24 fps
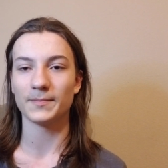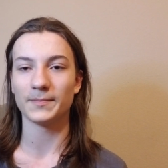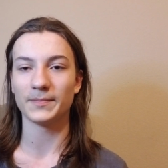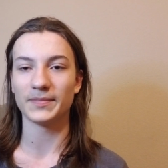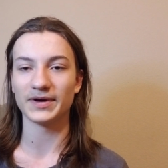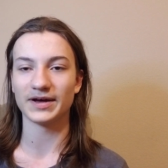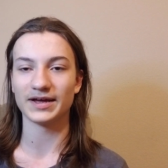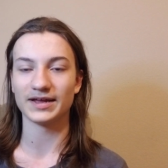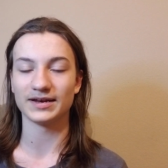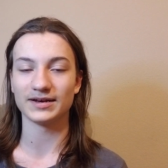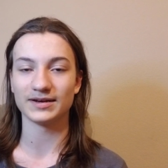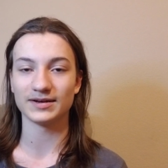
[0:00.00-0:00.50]

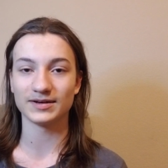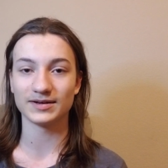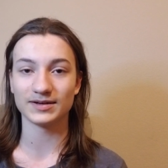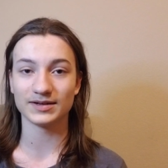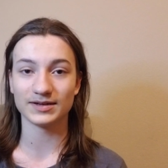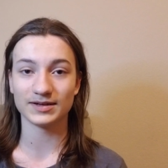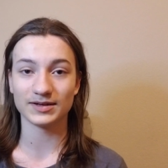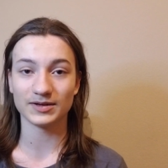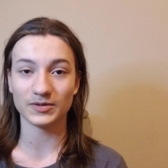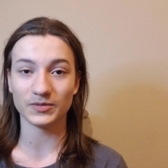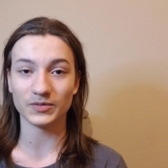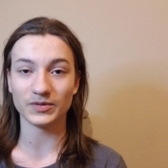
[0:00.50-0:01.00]
but
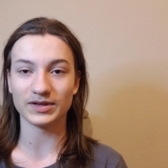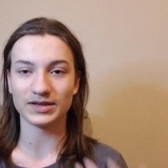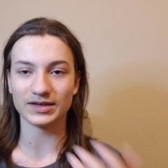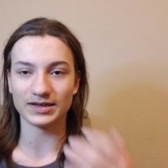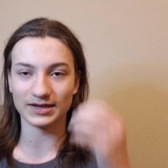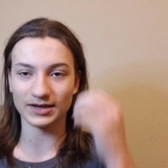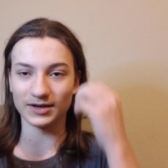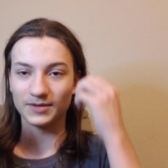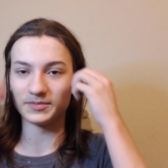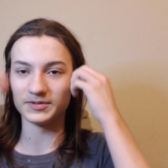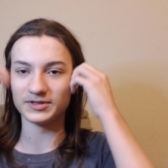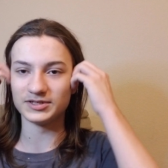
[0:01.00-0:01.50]
we can
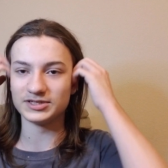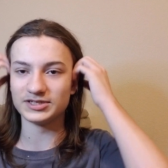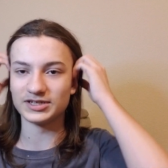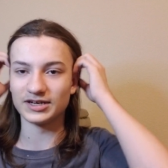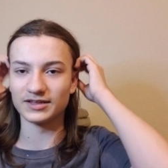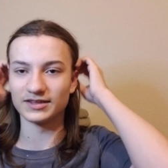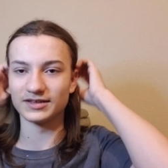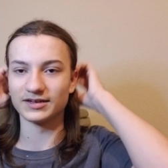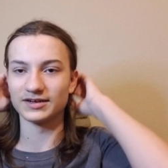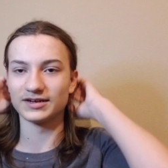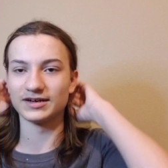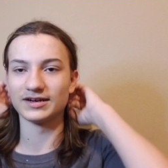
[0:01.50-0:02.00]
help each
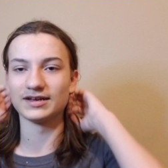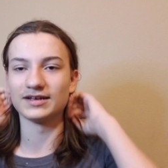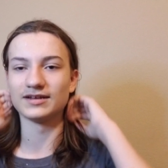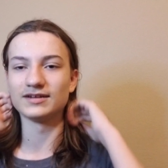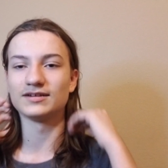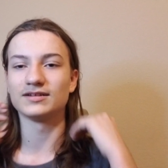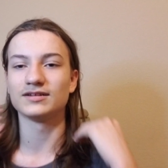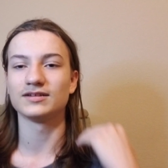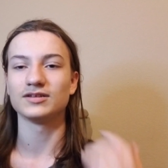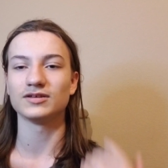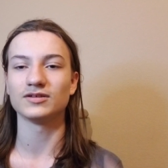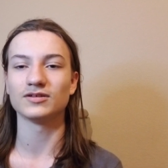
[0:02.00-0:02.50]
other, and
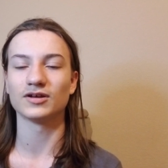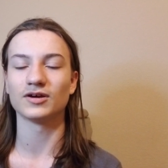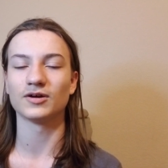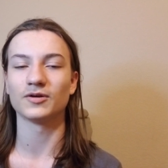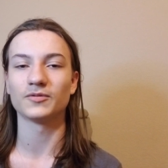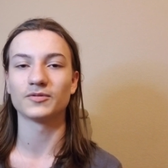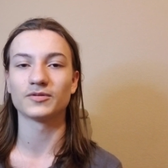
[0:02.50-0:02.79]
you know,